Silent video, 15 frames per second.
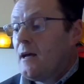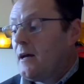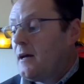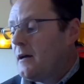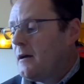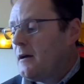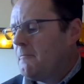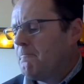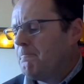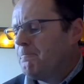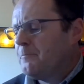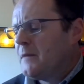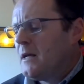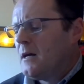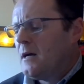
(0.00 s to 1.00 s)

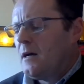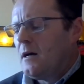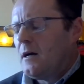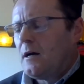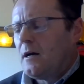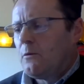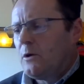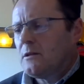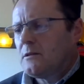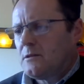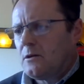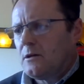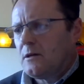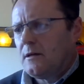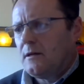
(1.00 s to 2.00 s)
I want to
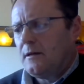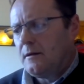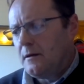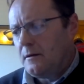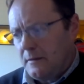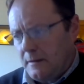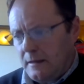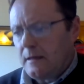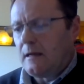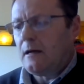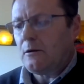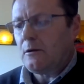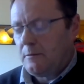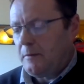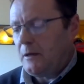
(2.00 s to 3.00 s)
talk a
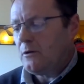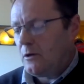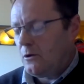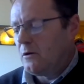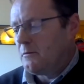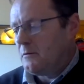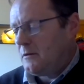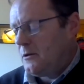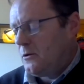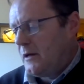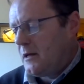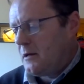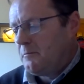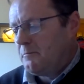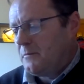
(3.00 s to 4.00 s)
lot about
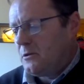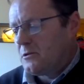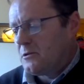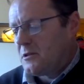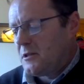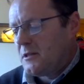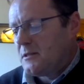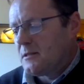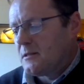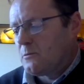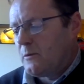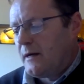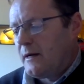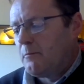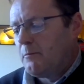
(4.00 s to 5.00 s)
low-income countries as
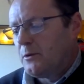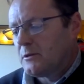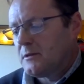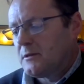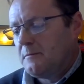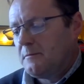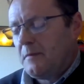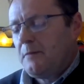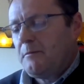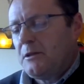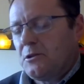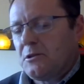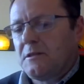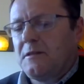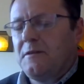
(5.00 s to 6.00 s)
well, but maybe
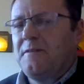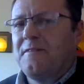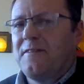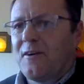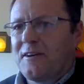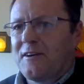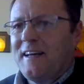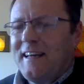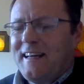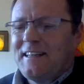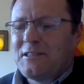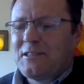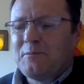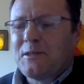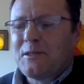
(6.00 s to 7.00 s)
just for
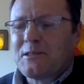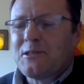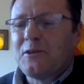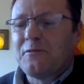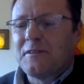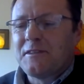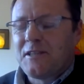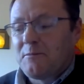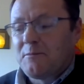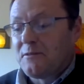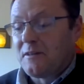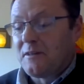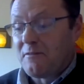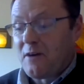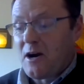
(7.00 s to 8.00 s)
some of the stuff in terms
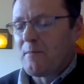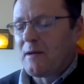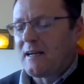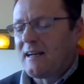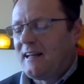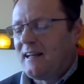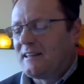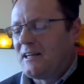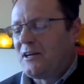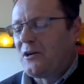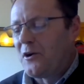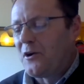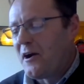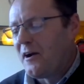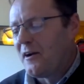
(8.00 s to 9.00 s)
of environmental health
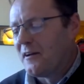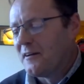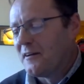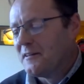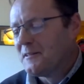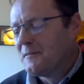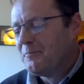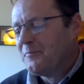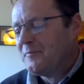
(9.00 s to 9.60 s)
here in Ireland.